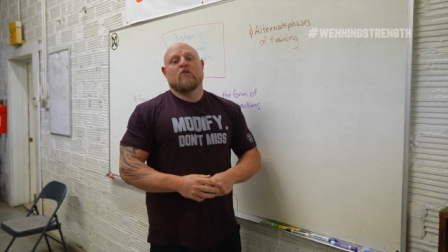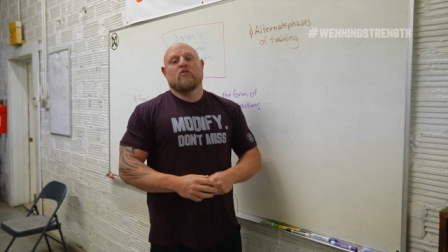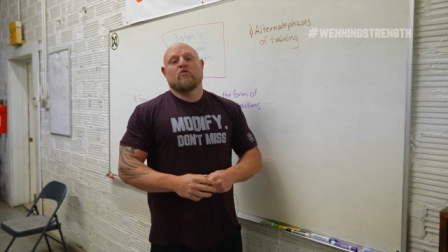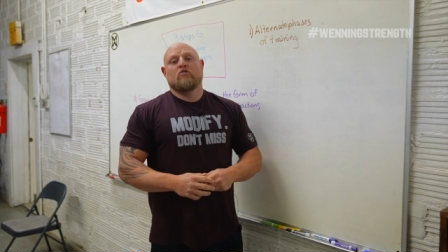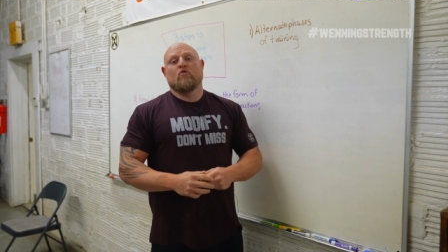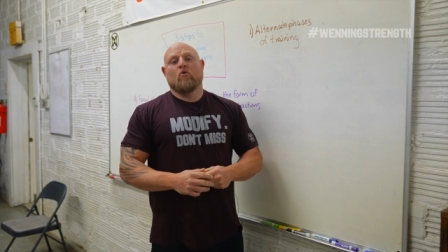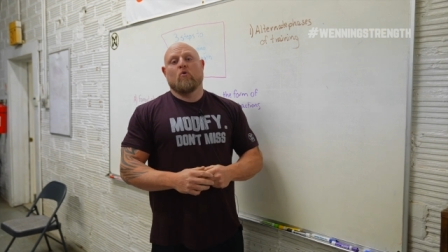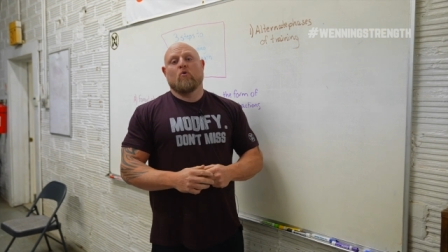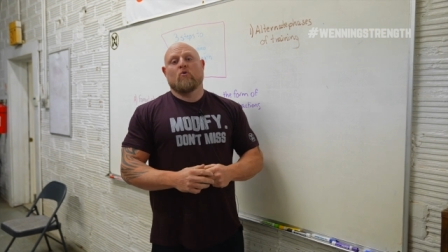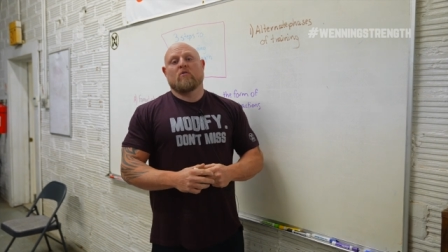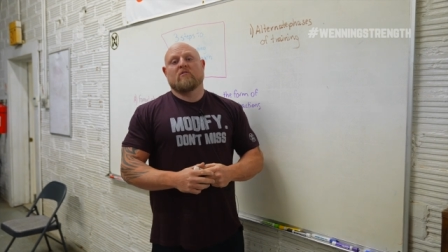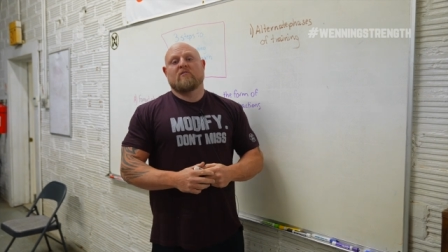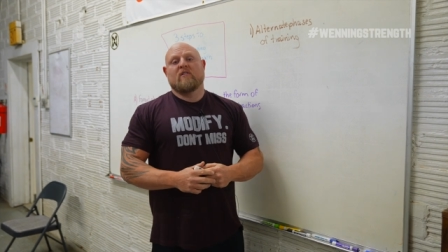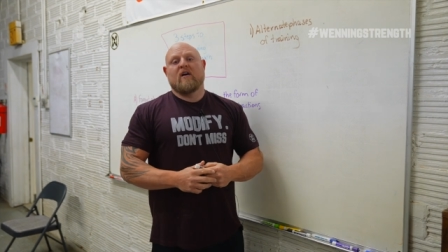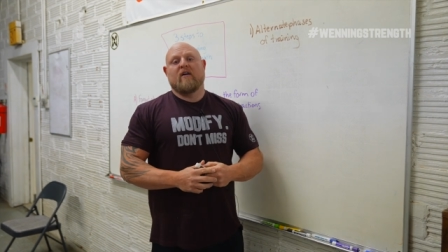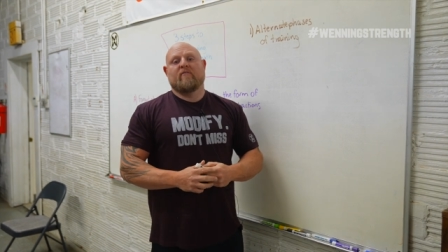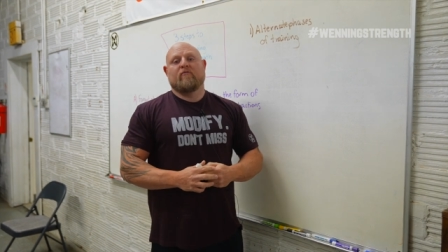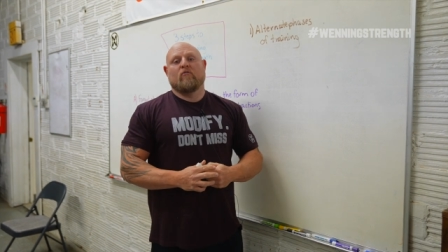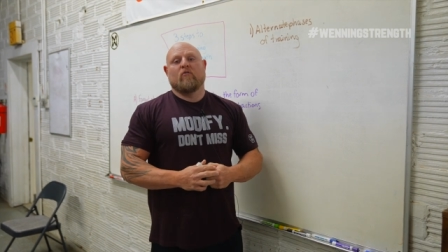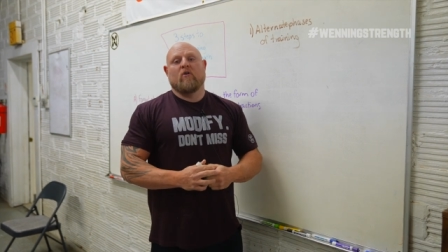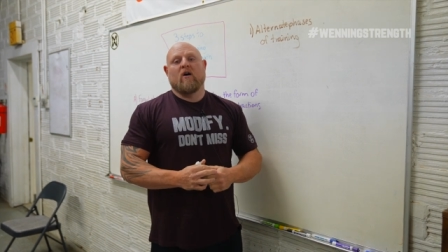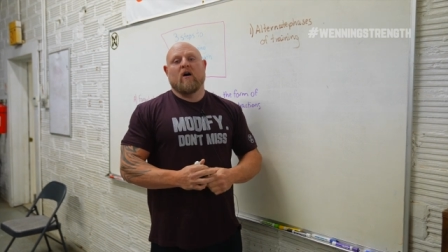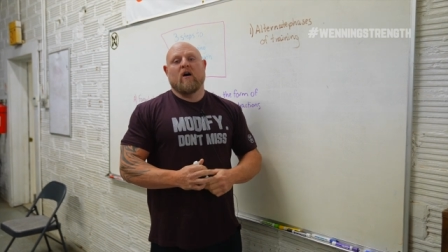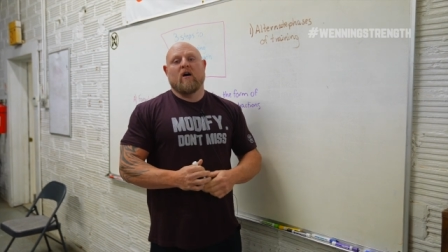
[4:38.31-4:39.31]
your
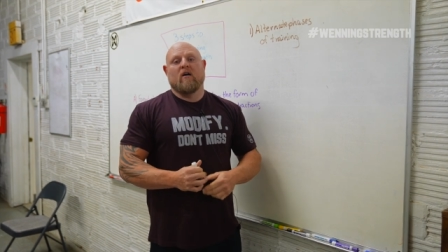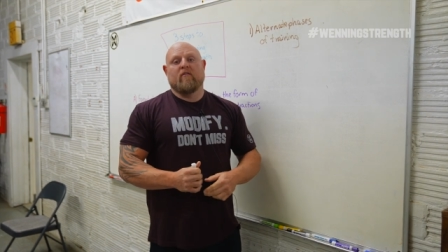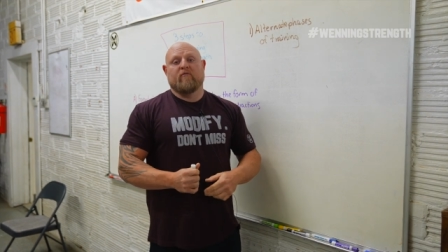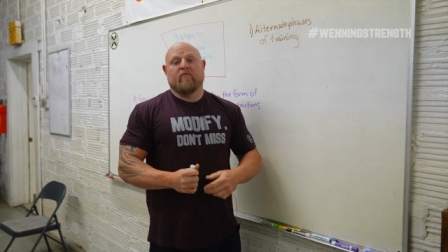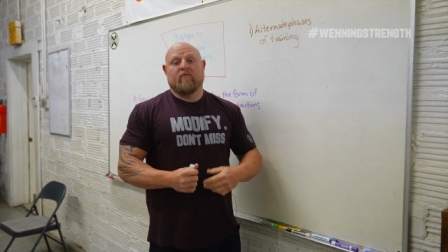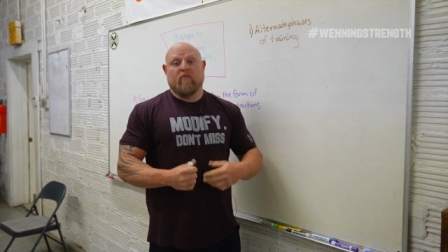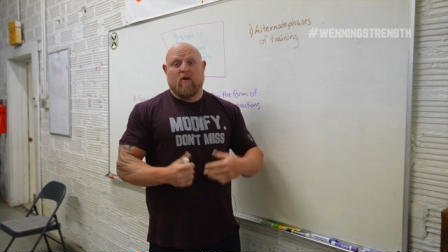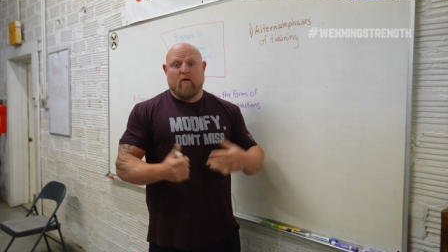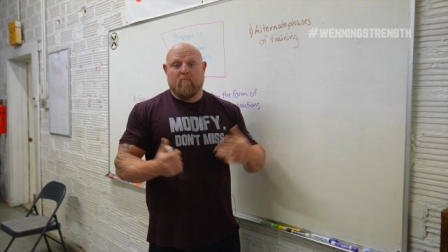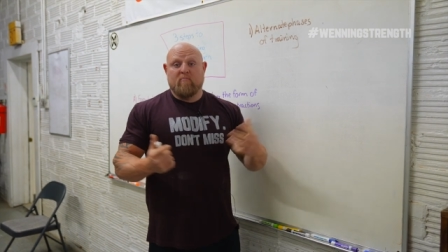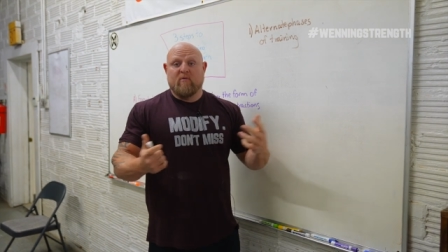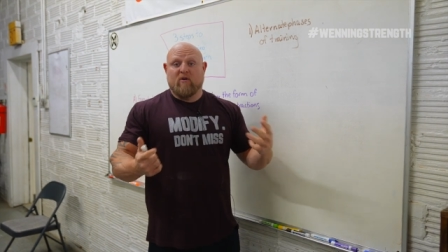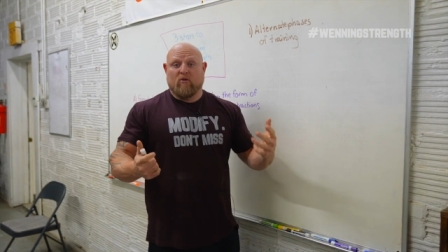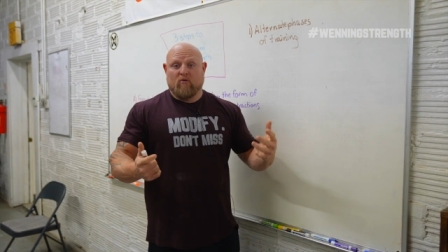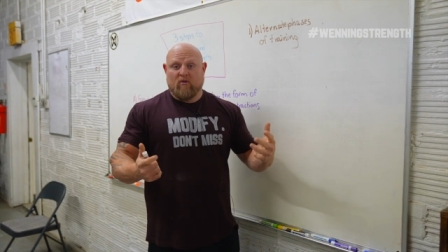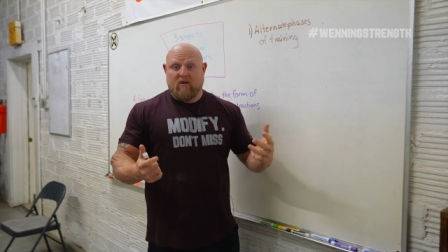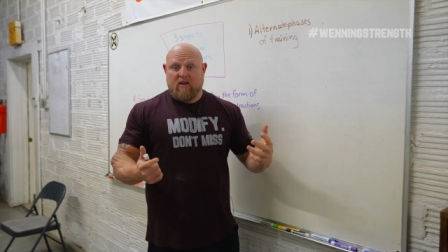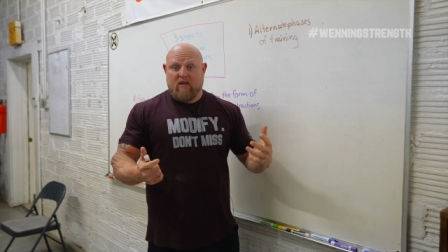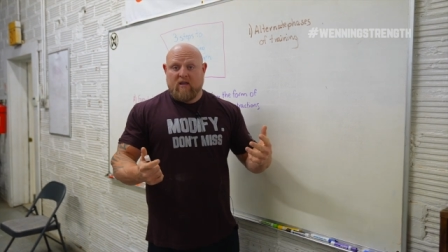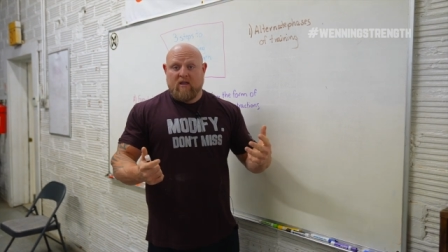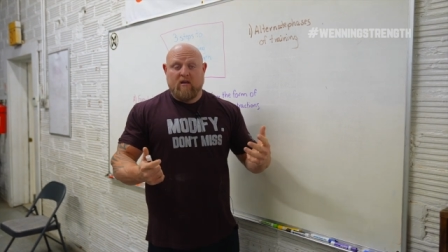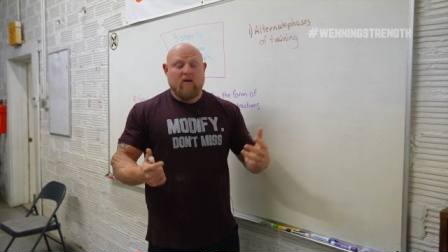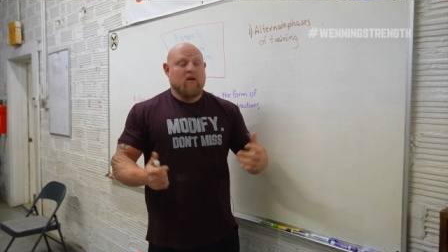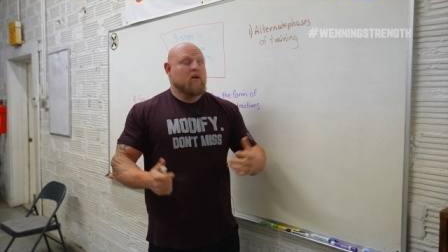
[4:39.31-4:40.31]
level of
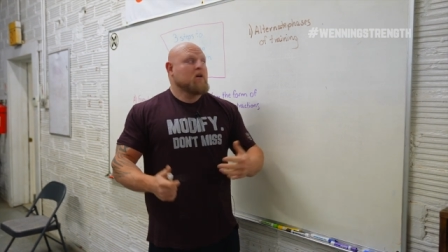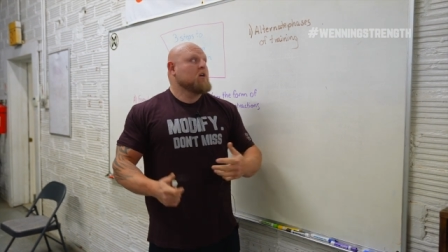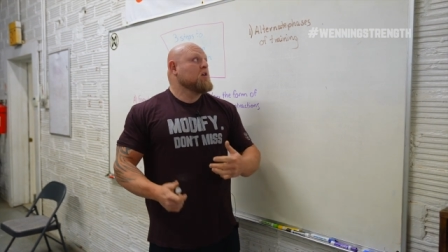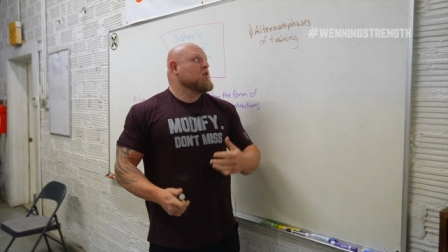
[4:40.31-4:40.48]
ability,